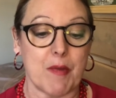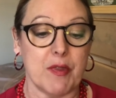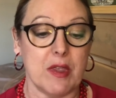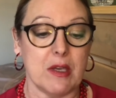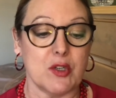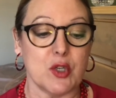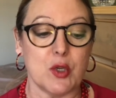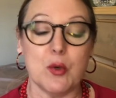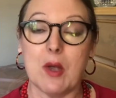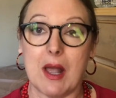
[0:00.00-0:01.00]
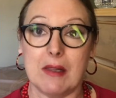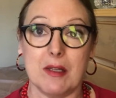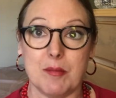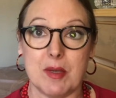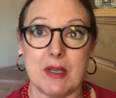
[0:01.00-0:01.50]
The two
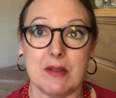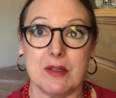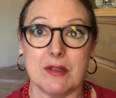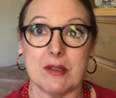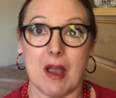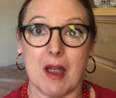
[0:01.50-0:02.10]
elements